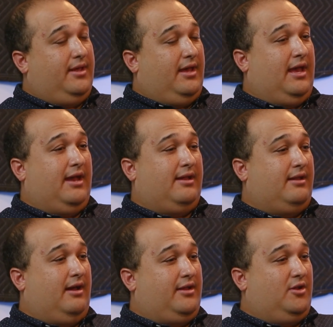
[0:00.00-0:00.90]
And
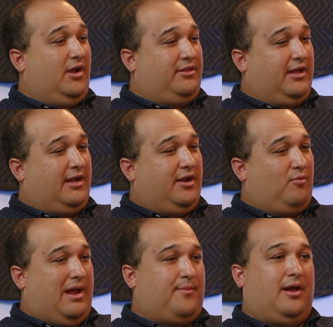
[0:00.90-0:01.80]
uh, you know, I think I kind of
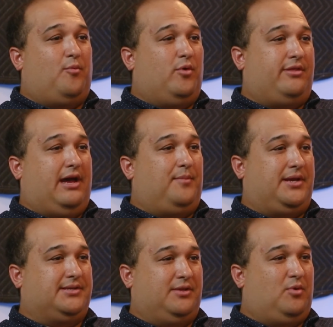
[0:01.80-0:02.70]
wrap it up with that
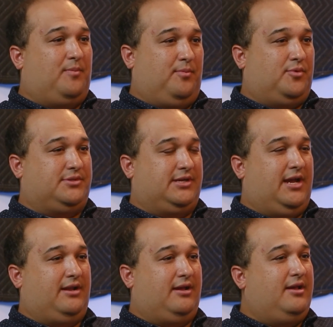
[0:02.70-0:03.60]
because I want people to
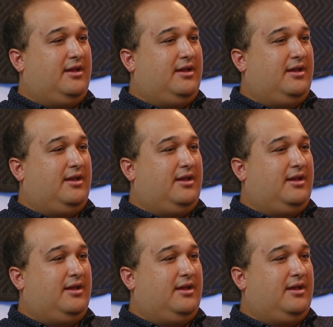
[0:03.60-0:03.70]
kind of